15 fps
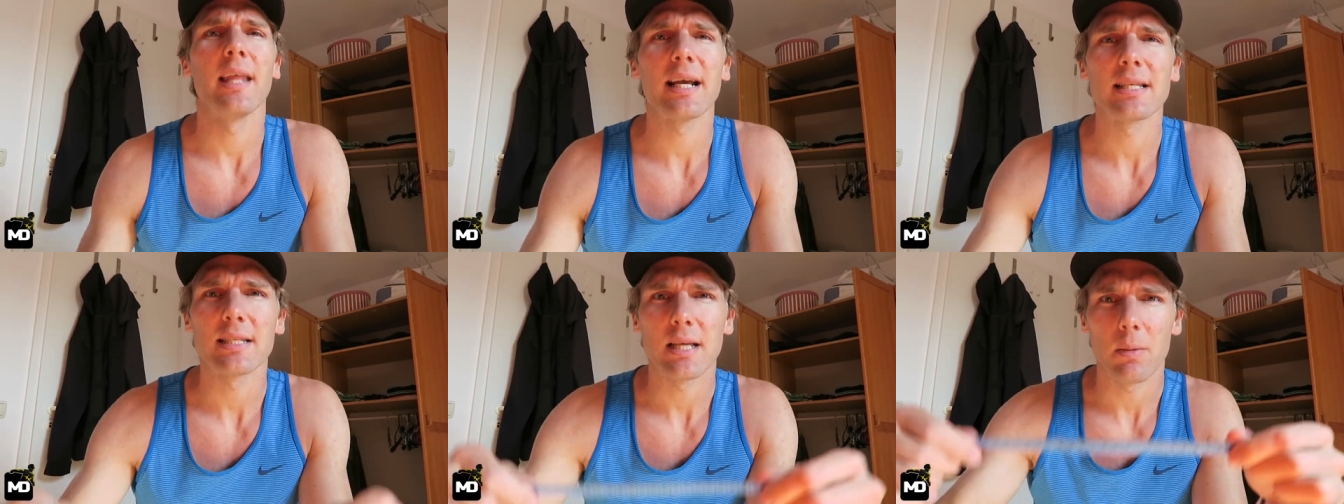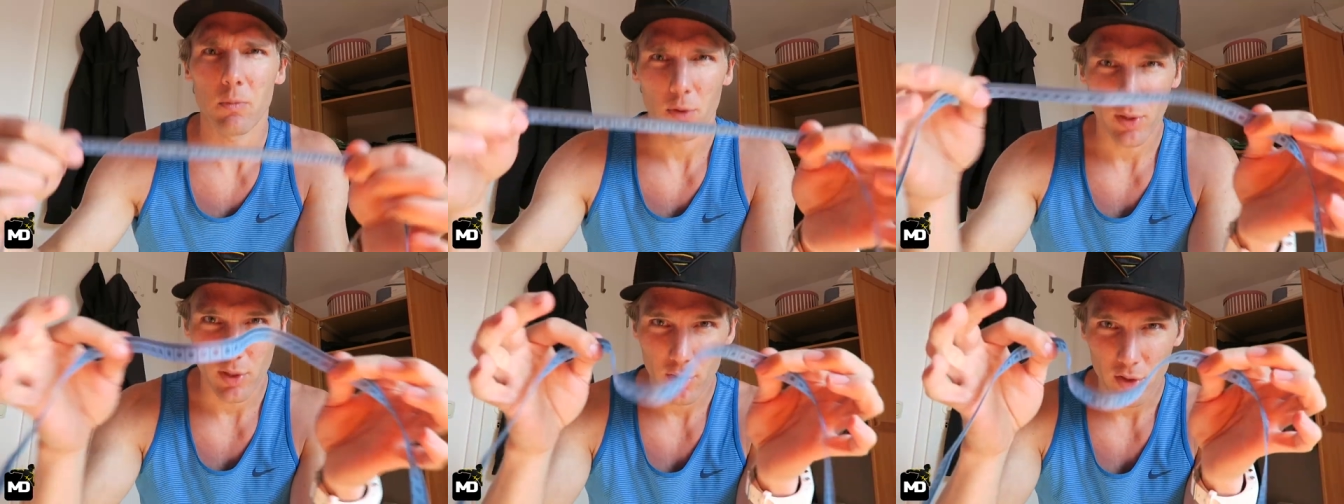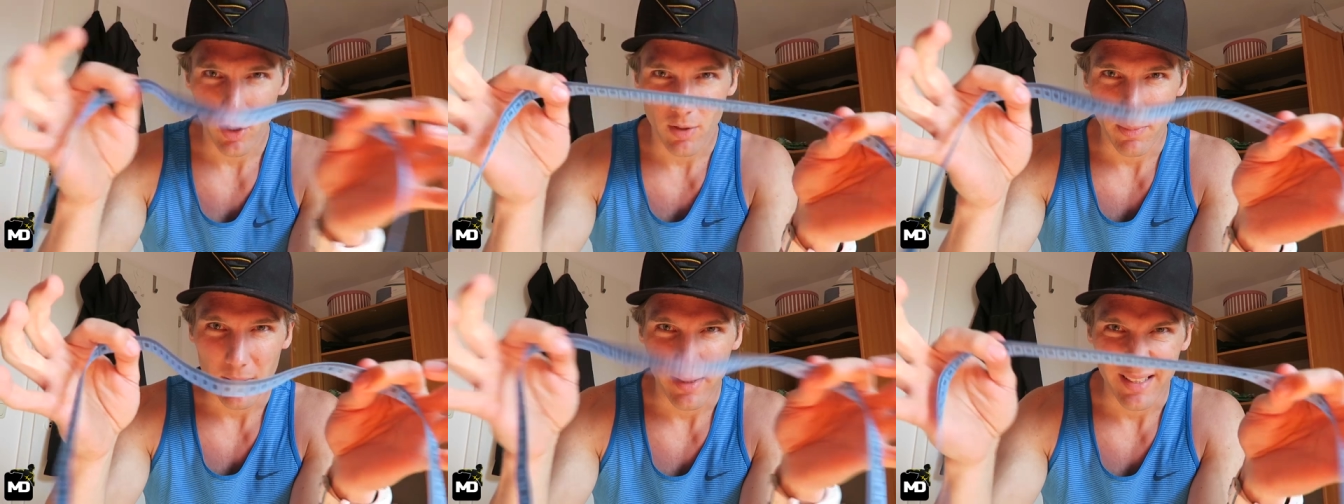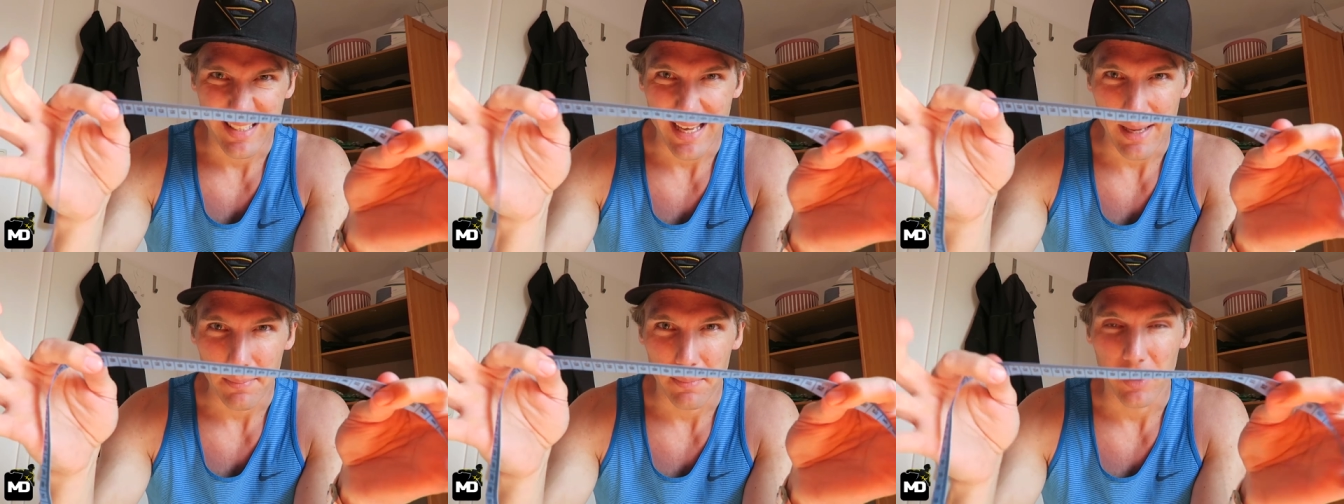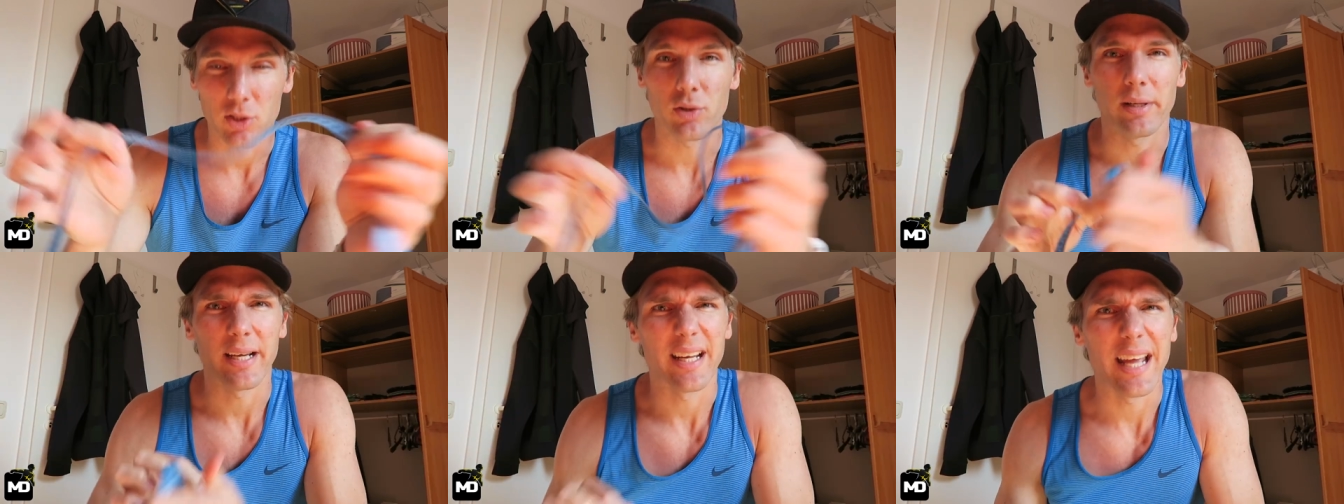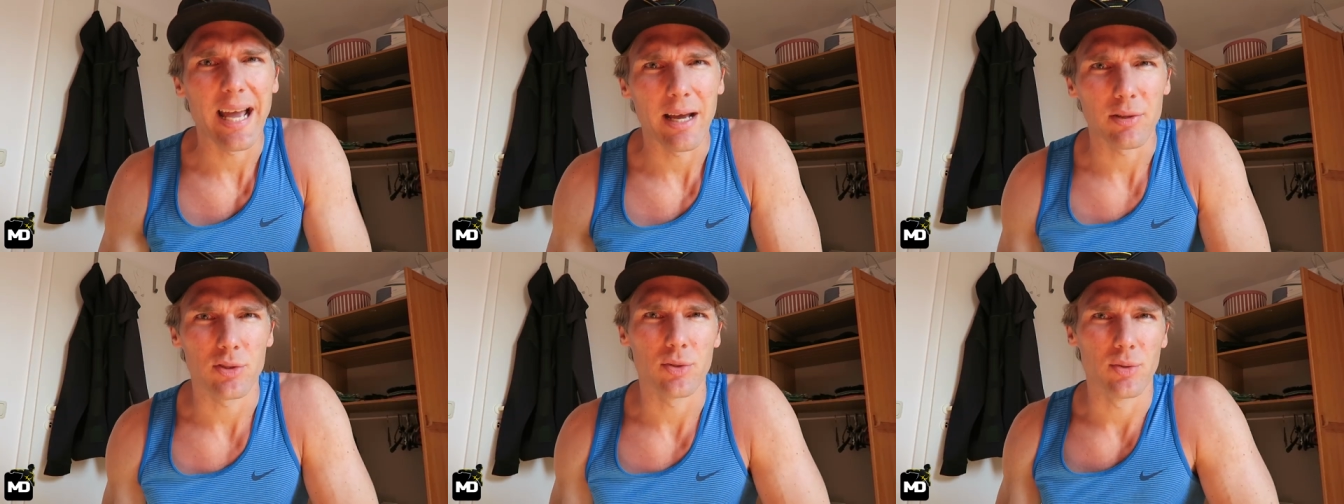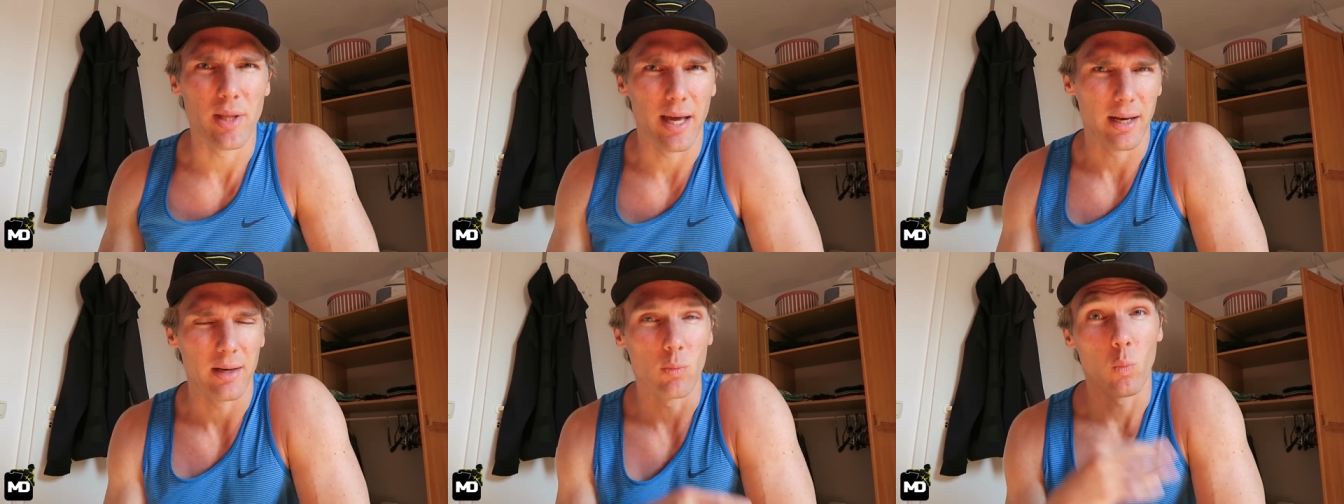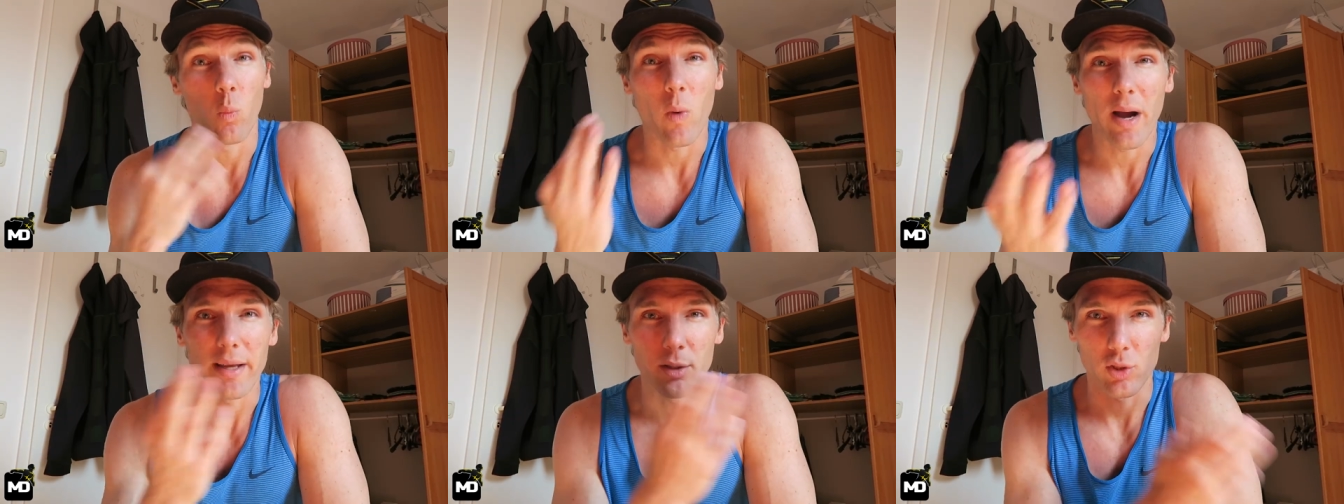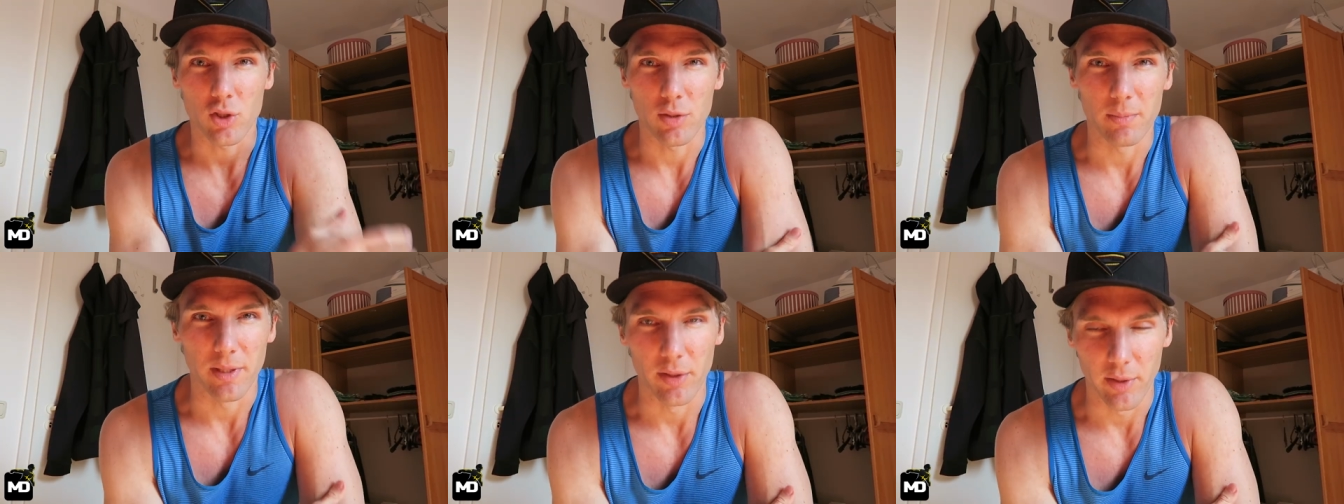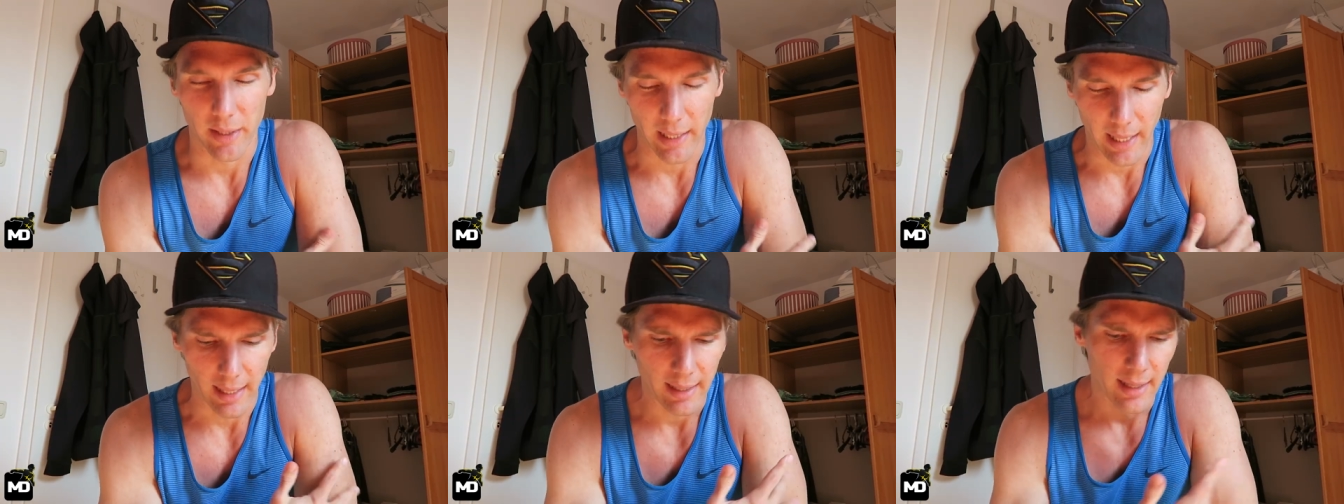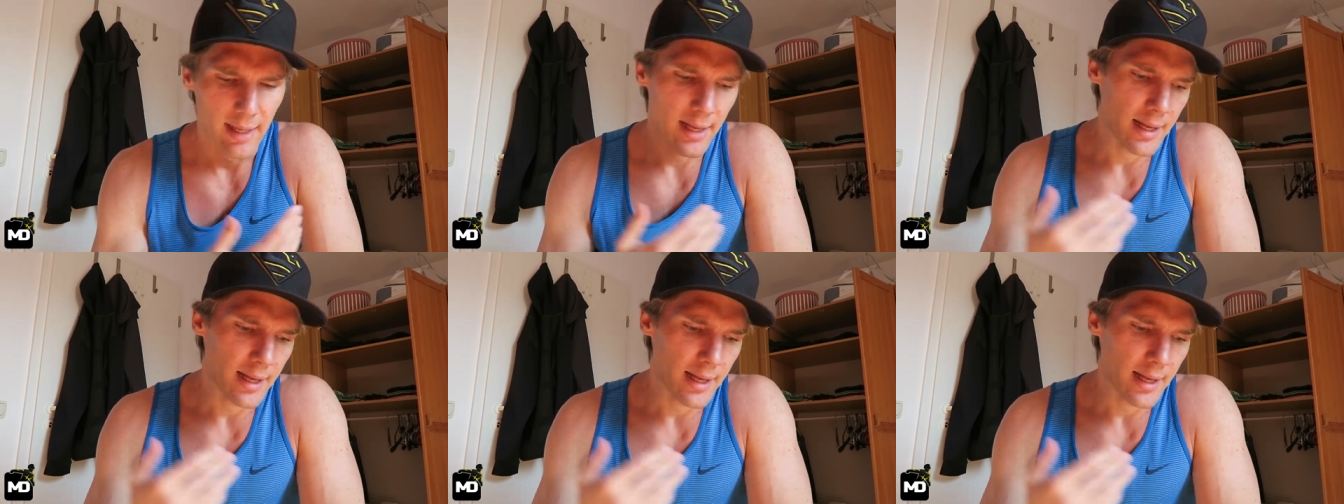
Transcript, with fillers: Next up, we're going to talk about the tape measuring and how to do that and why you should be doing that.